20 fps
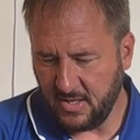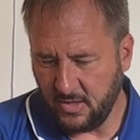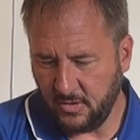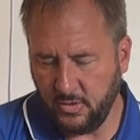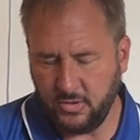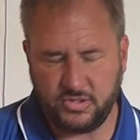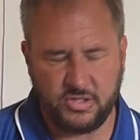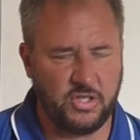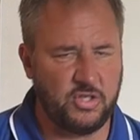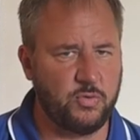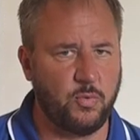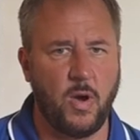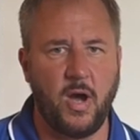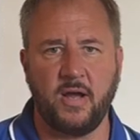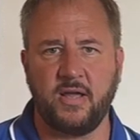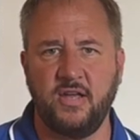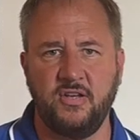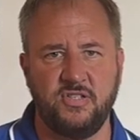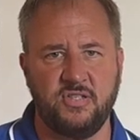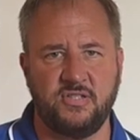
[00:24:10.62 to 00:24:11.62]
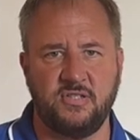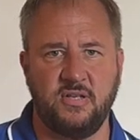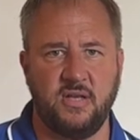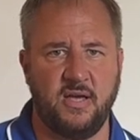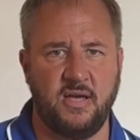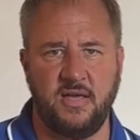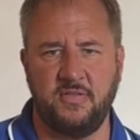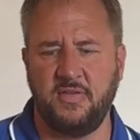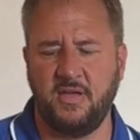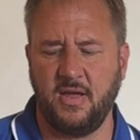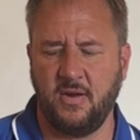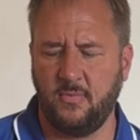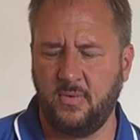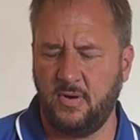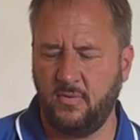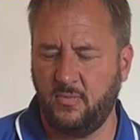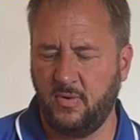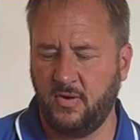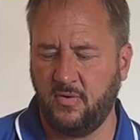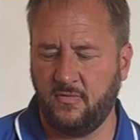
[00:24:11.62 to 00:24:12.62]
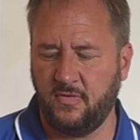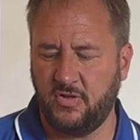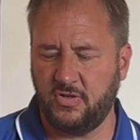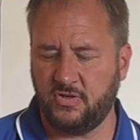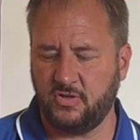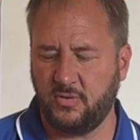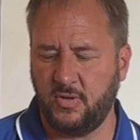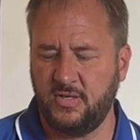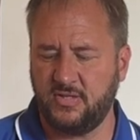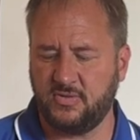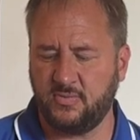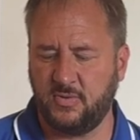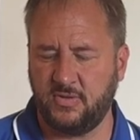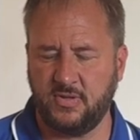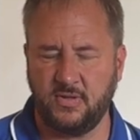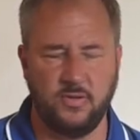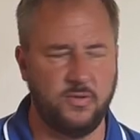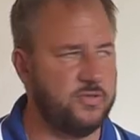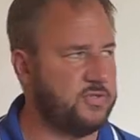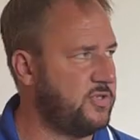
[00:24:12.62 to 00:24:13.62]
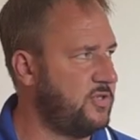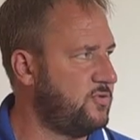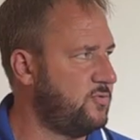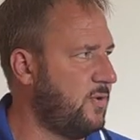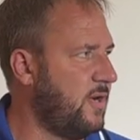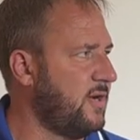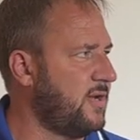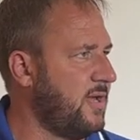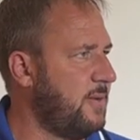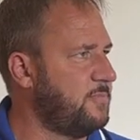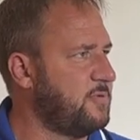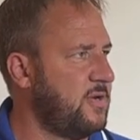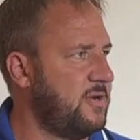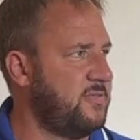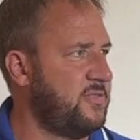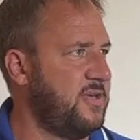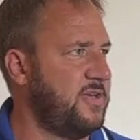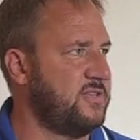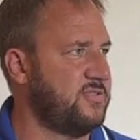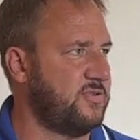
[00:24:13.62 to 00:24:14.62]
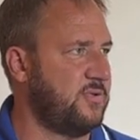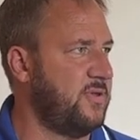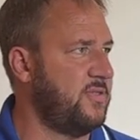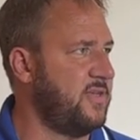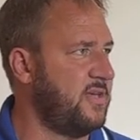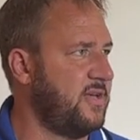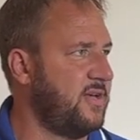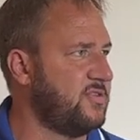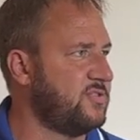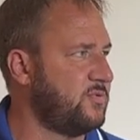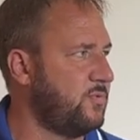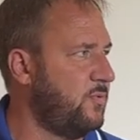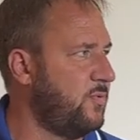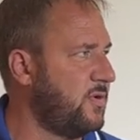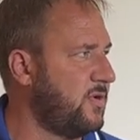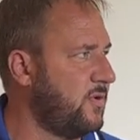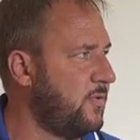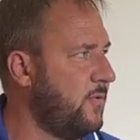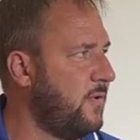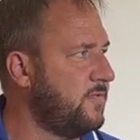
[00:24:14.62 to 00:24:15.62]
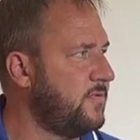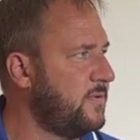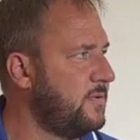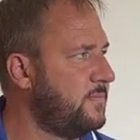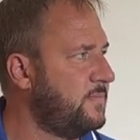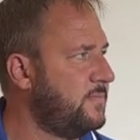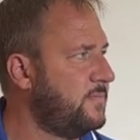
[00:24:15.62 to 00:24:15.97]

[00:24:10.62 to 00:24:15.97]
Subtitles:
Loose leash walking, just I think I already went over the treats with the loose leash walking. I'm trying to think, is there anything else we want to go over?